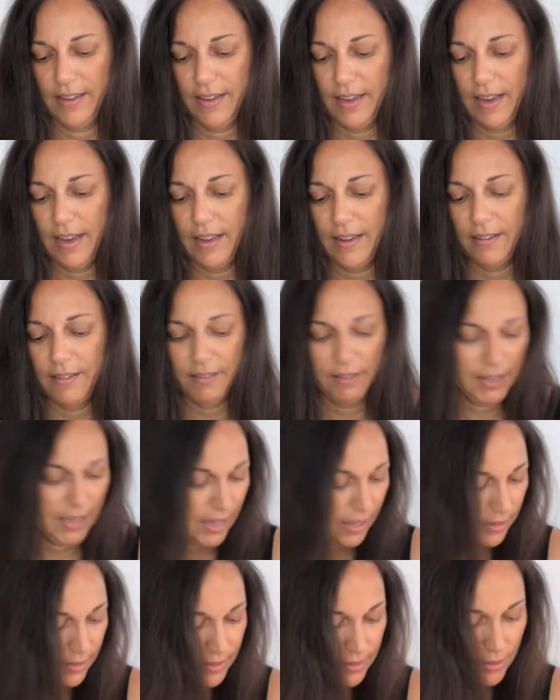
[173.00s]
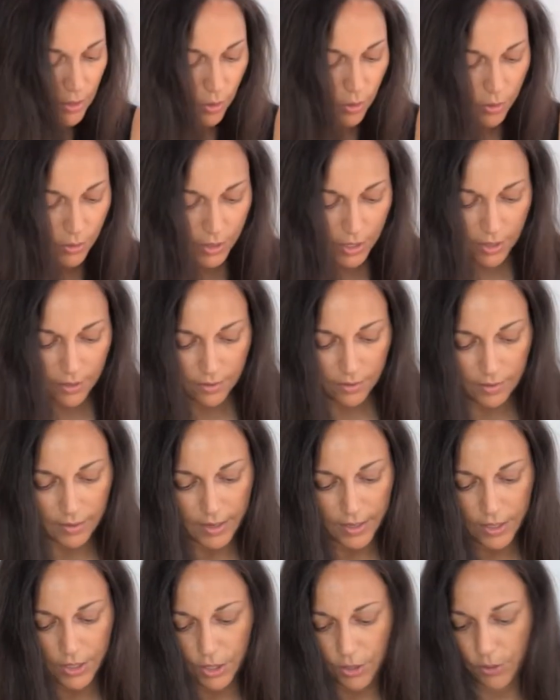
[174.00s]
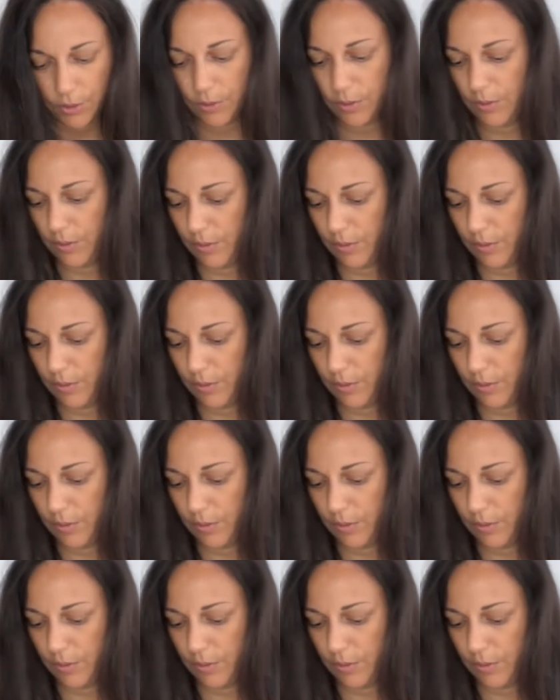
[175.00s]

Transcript: Anything else? Okay, thank you.